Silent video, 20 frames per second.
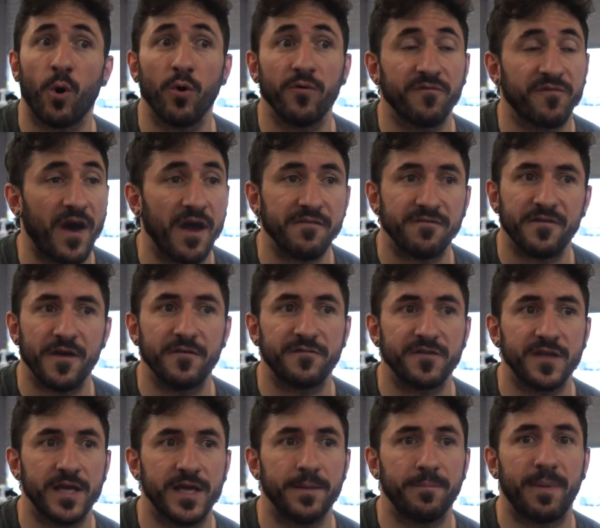pulled
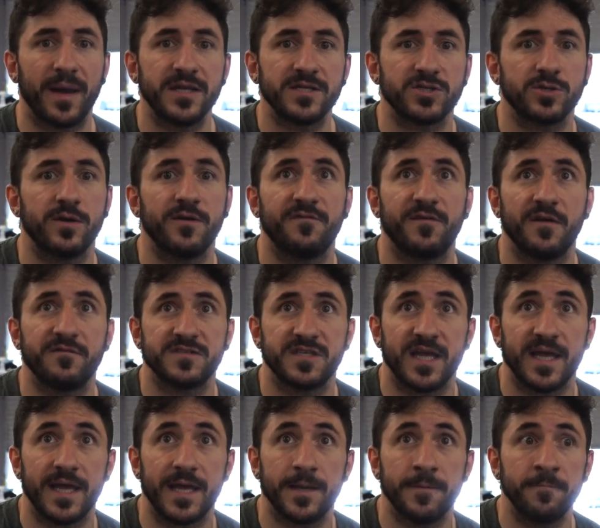550, and bench
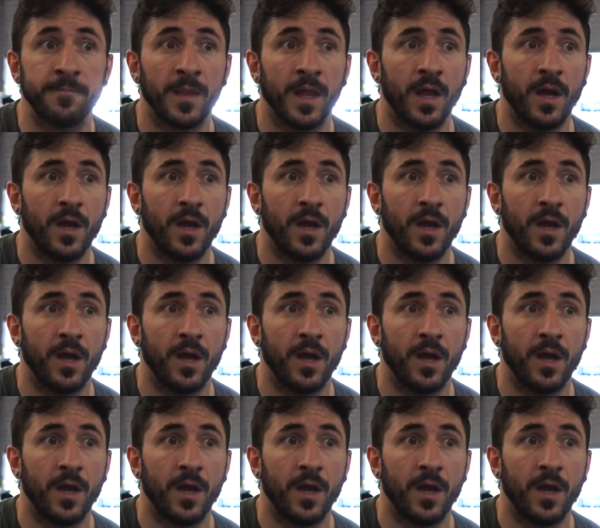315